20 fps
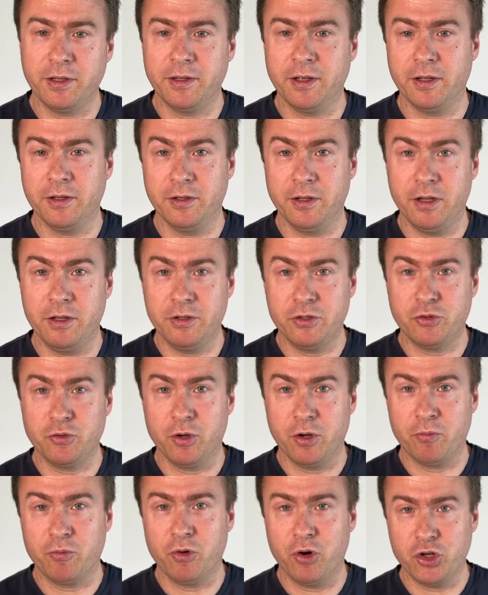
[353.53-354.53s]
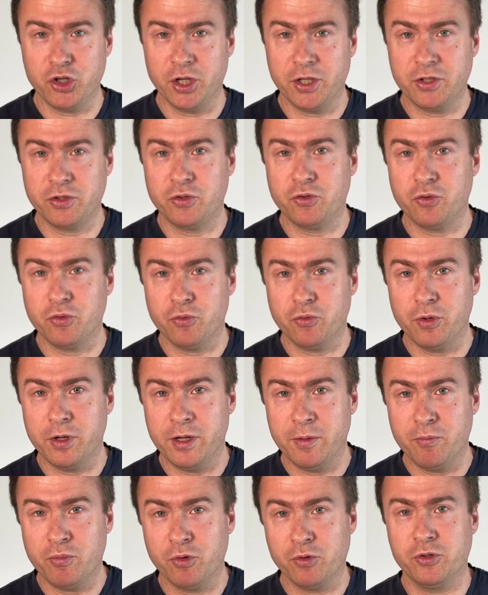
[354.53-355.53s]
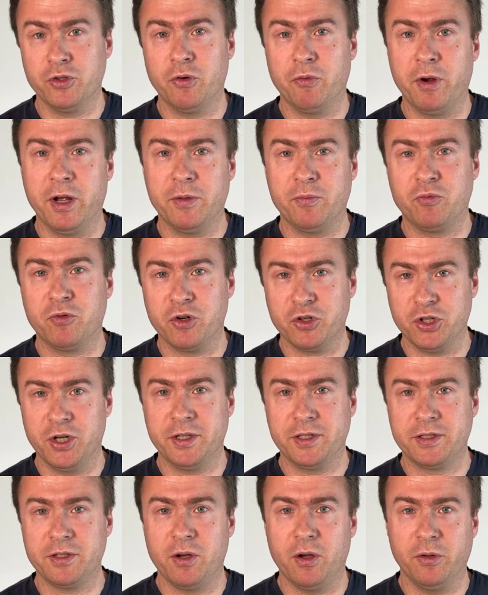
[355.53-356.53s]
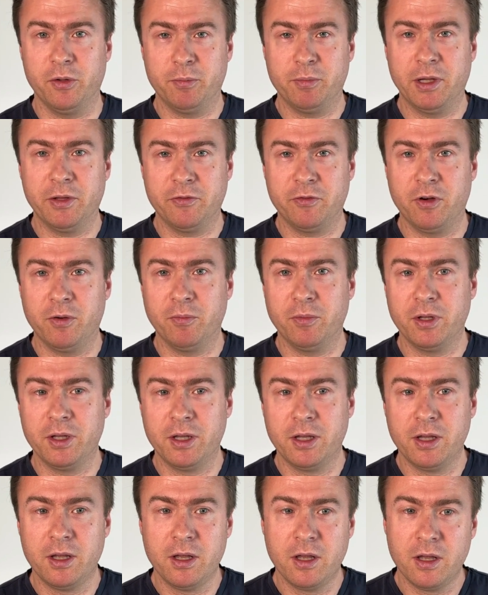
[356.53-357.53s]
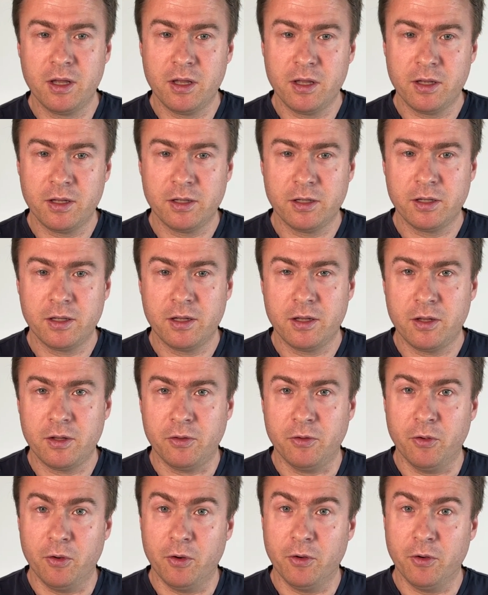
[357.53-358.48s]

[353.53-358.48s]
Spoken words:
and industrial projects to really put the right projects on the platform. The